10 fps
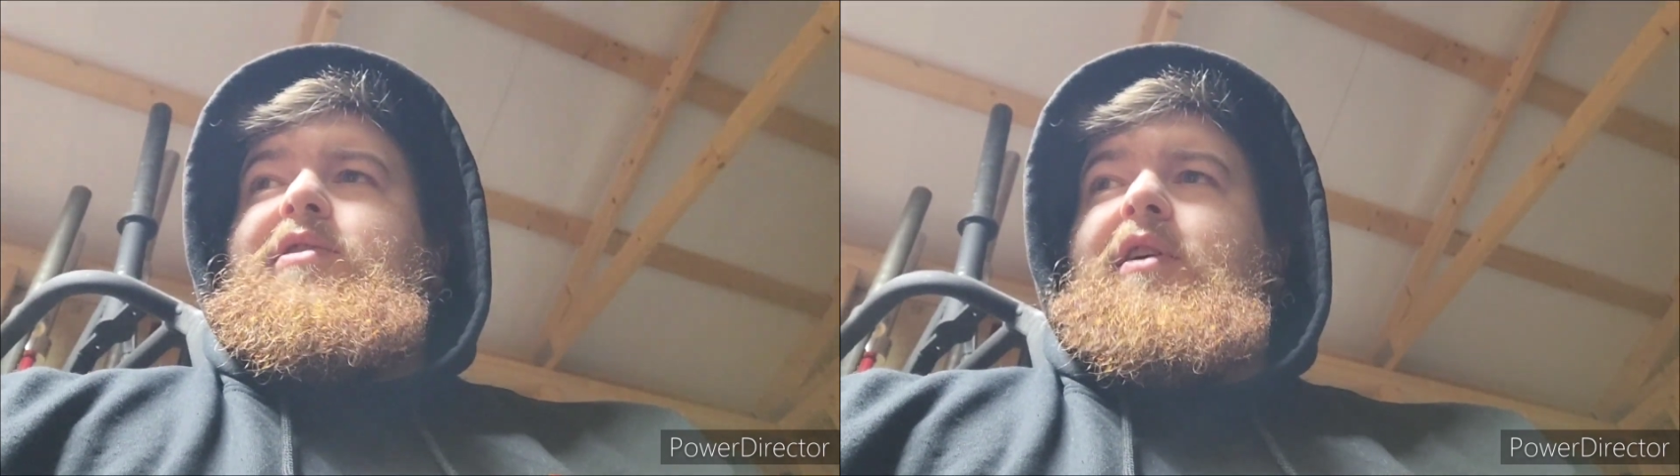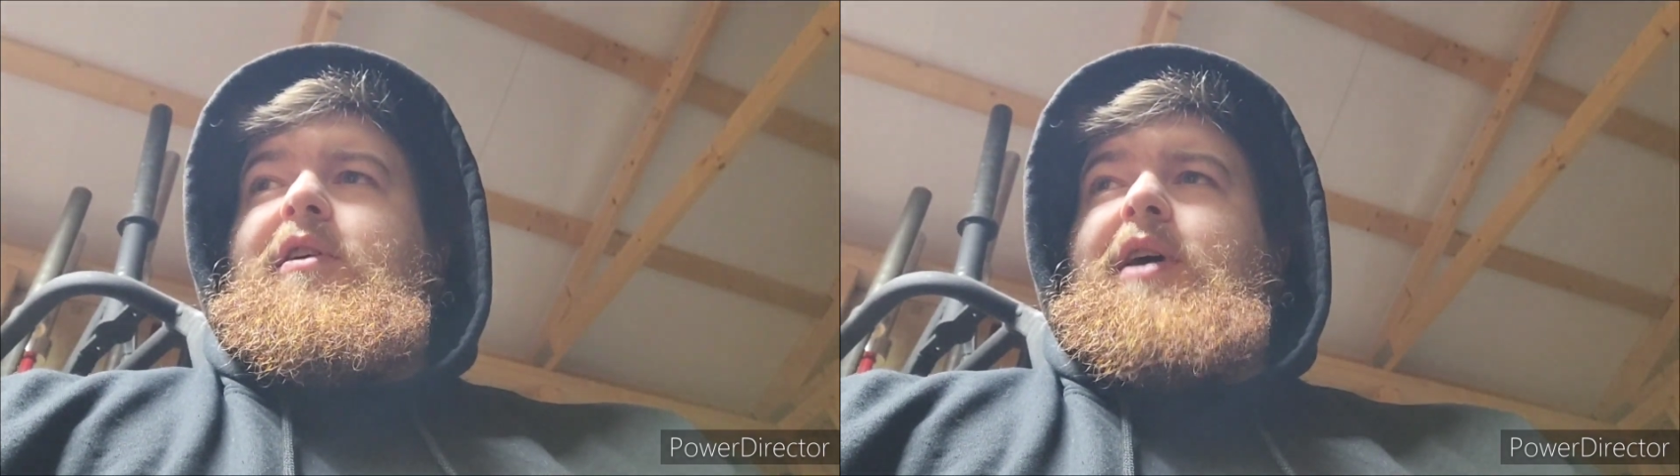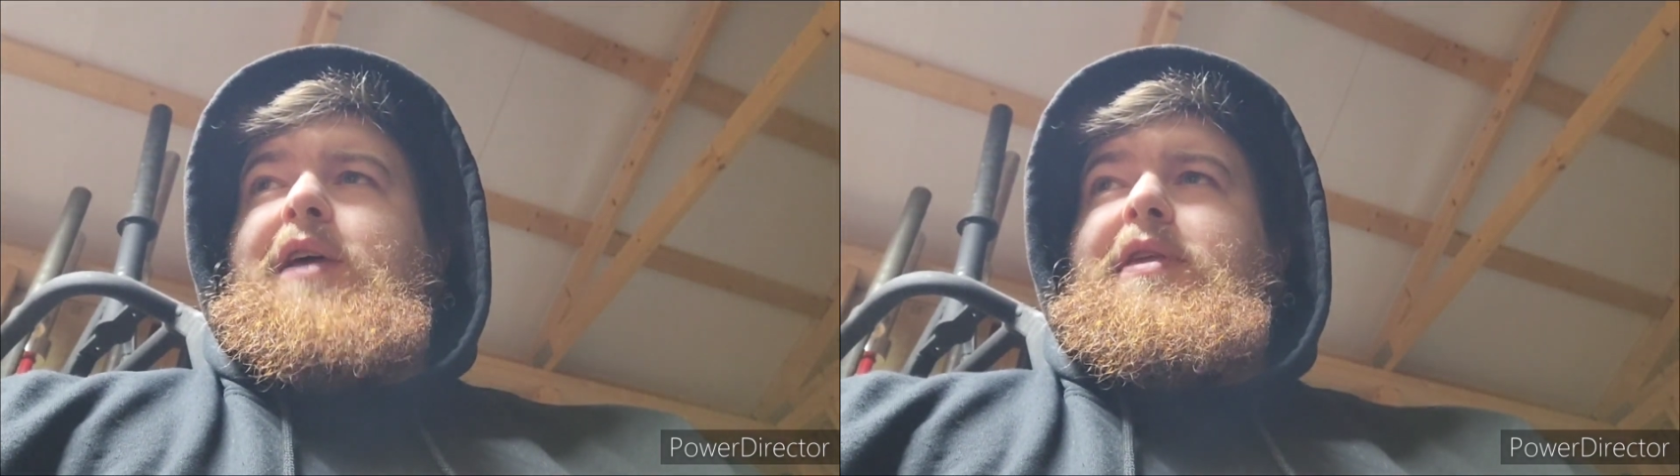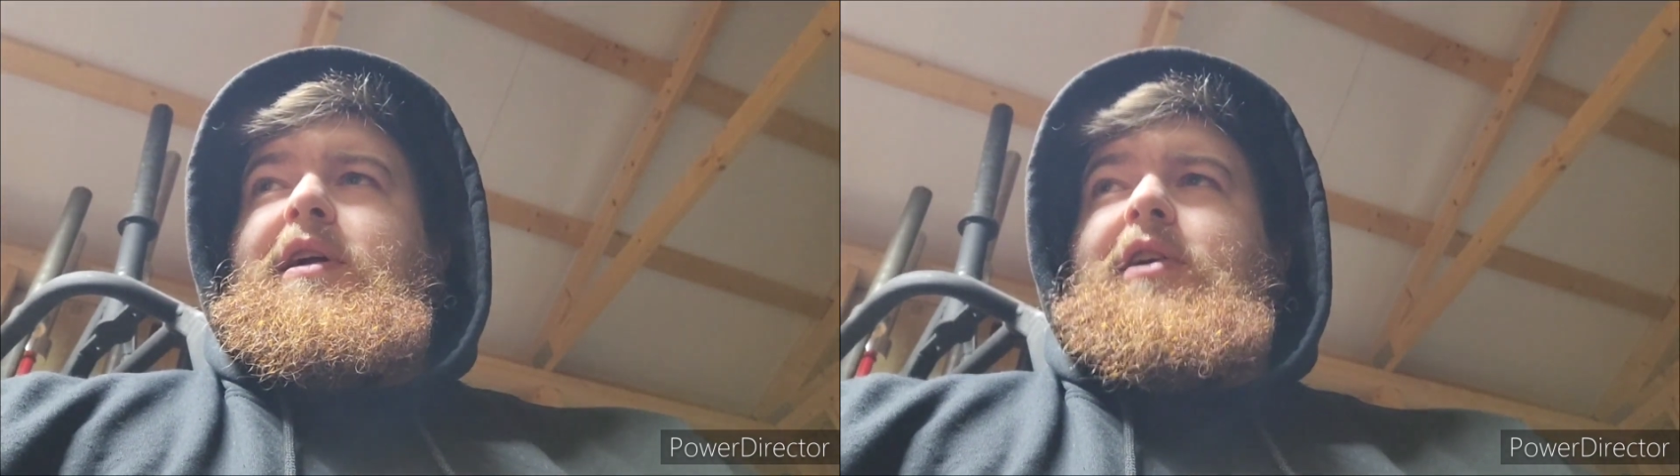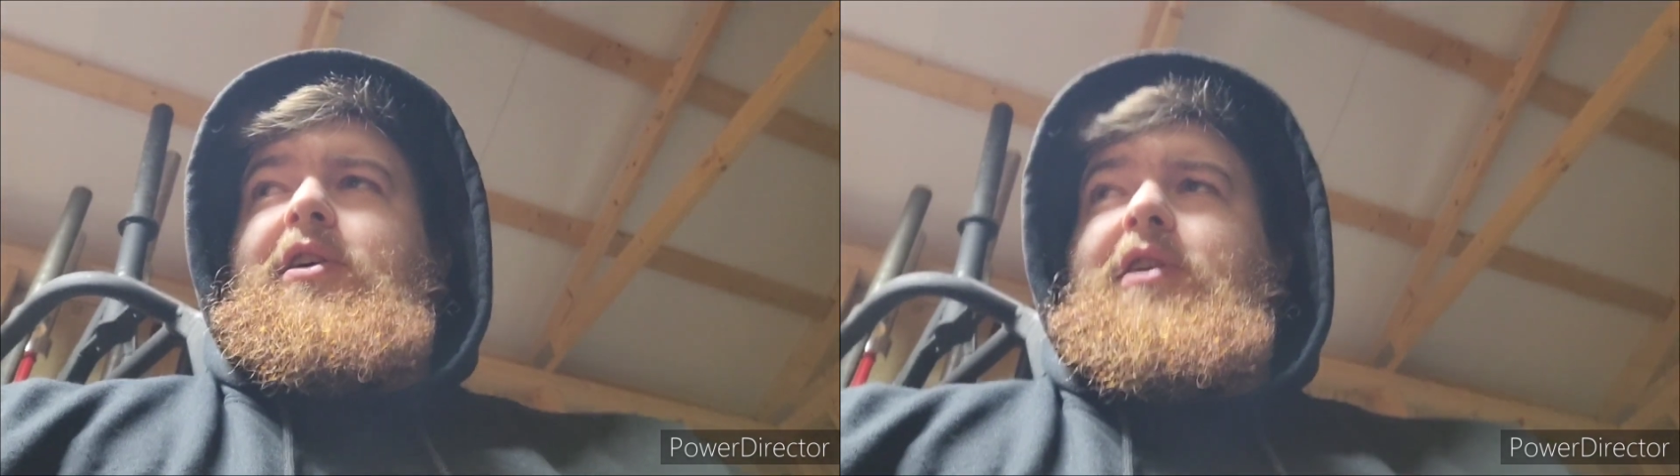So I
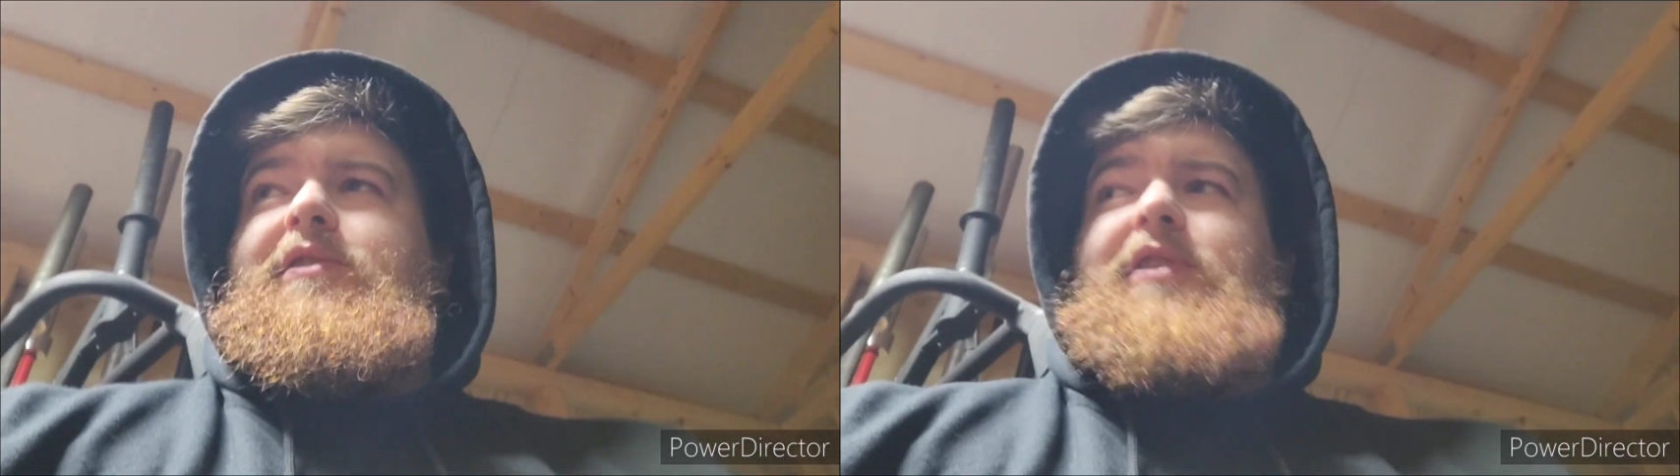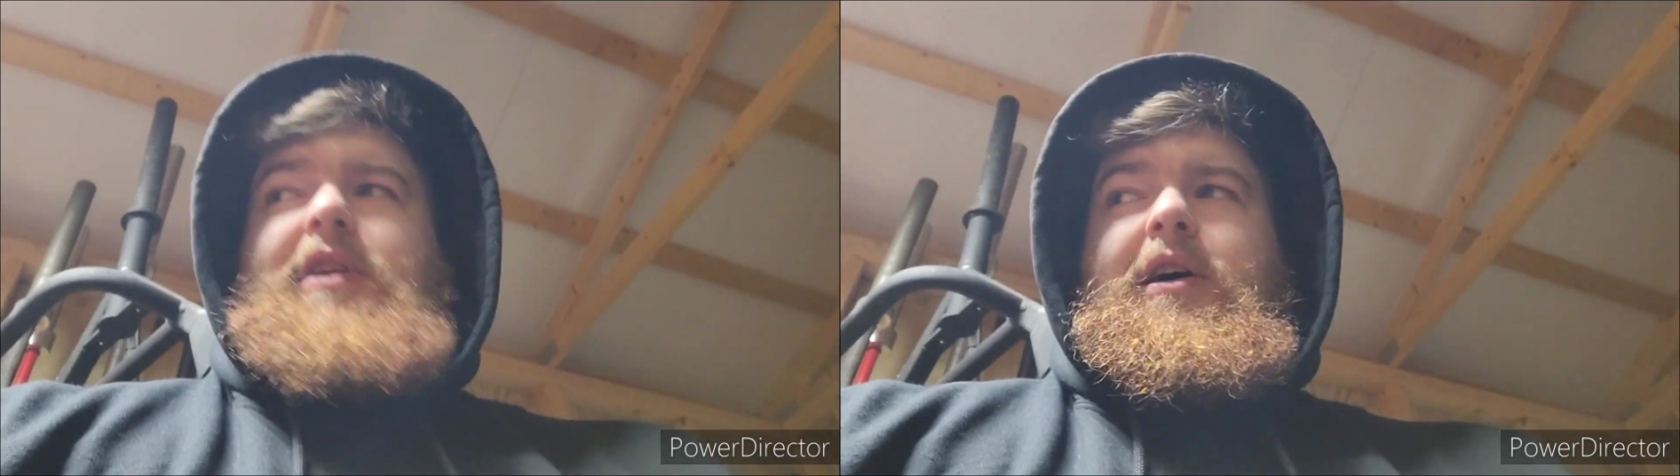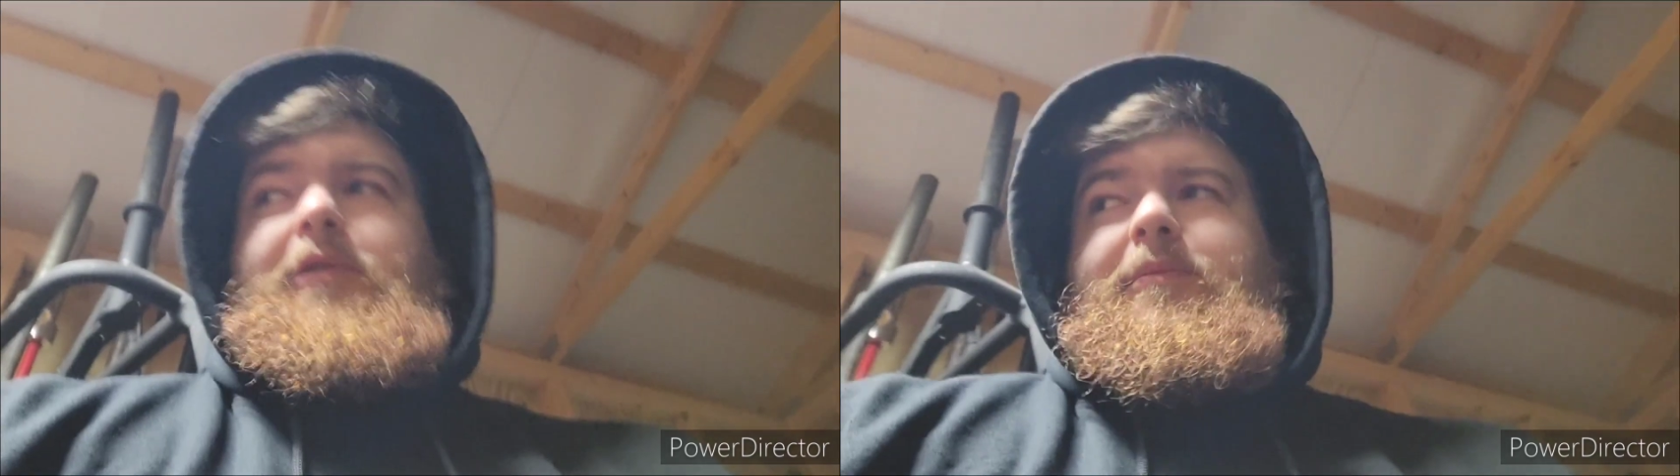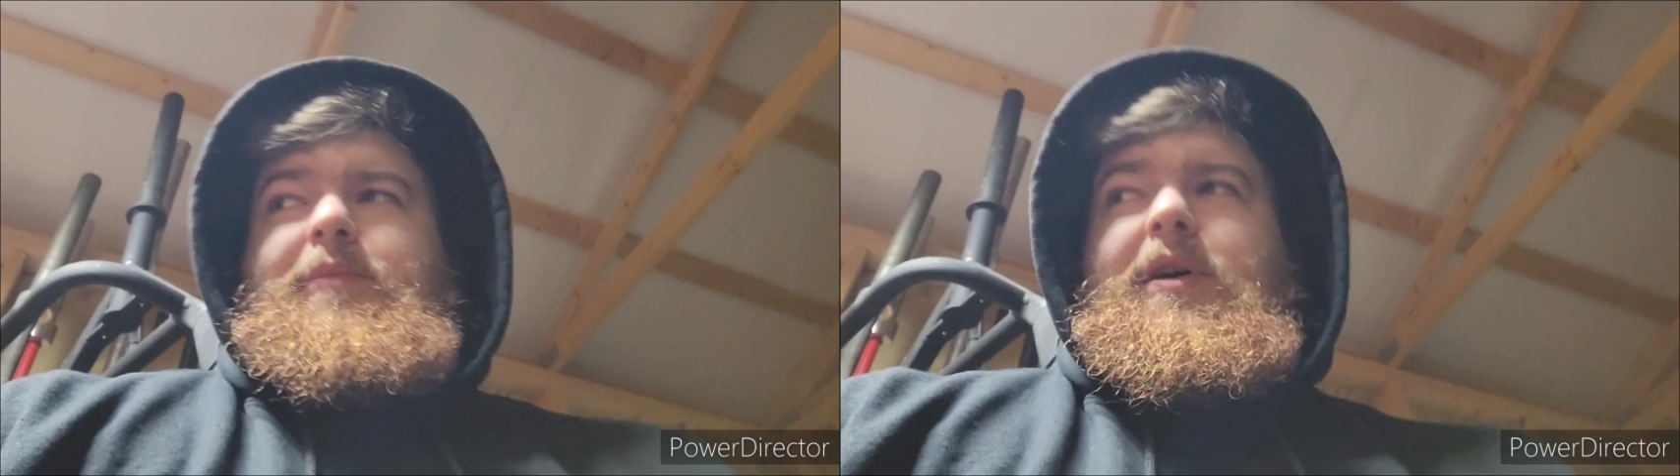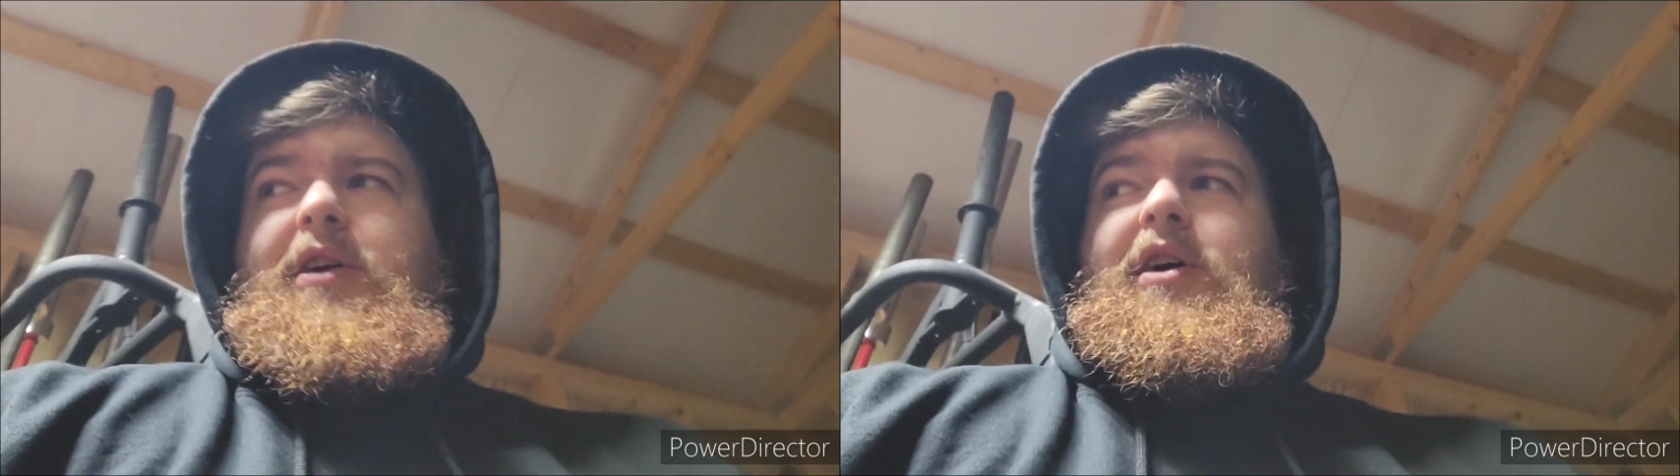think a
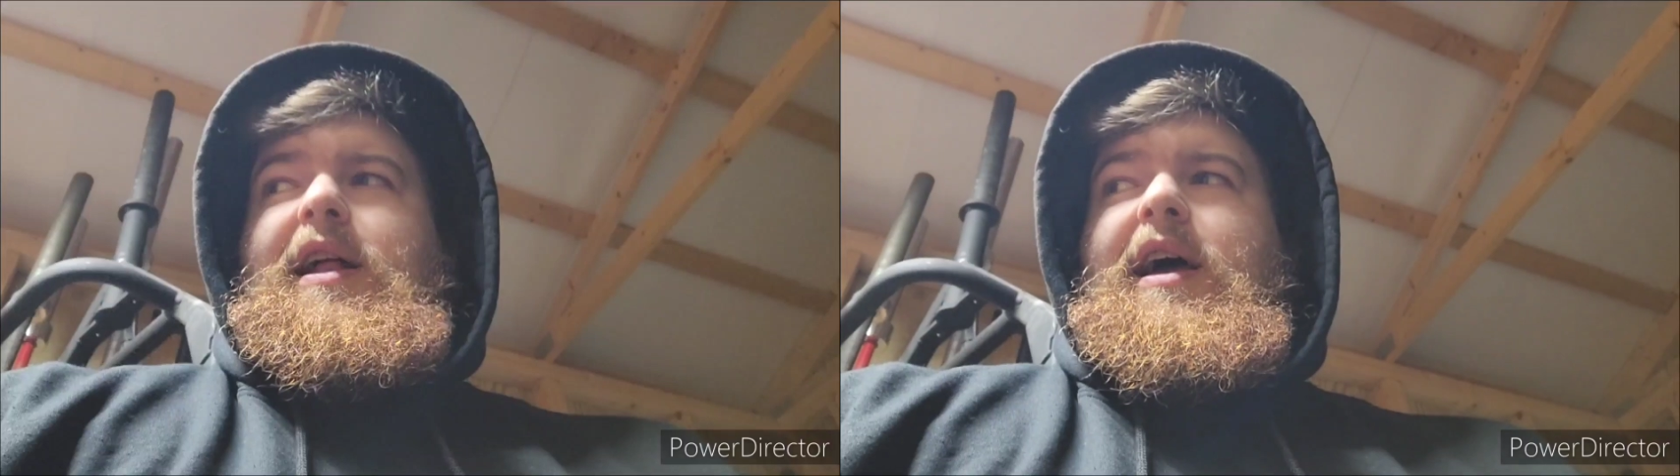good